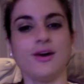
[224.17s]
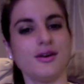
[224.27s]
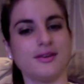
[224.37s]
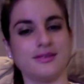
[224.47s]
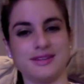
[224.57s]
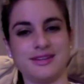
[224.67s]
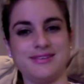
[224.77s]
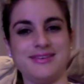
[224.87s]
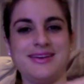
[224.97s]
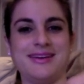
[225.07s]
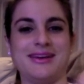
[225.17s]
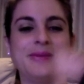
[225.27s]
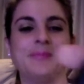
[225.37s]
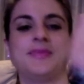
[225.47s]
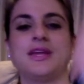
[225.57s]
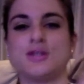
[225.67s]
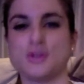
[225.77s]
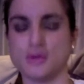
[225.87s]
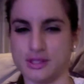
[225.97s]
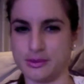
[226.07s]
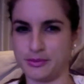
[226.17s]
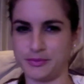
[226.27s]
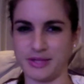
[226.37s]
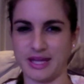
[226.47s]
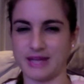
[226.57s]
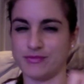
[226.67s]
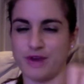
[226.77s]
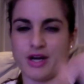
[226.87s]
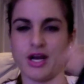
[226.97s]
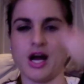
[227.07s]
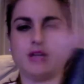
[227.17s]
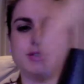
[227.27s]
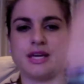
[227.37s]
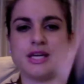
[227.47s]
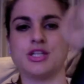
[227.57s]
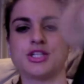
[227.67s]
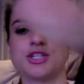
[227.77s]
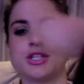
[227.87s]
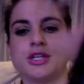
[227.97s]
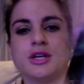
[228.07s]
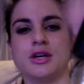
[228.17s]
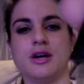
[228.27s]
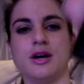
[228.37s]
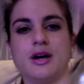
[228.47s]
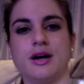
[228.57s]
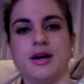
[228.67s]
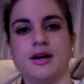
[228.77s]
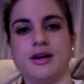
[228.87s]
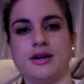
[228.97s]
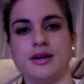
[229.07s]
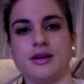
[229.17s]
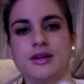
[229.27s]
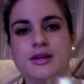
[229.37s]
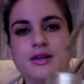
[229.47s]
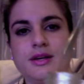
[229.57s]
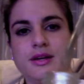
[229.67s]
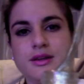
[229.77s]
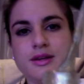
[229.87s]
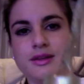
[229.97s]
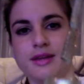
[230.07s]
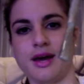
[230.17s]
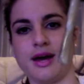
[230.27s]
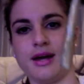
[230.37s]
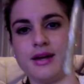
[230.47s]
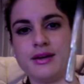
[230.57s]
Oh, what a cute name. So this one can be like very holiday-ish, and you could get a look at that.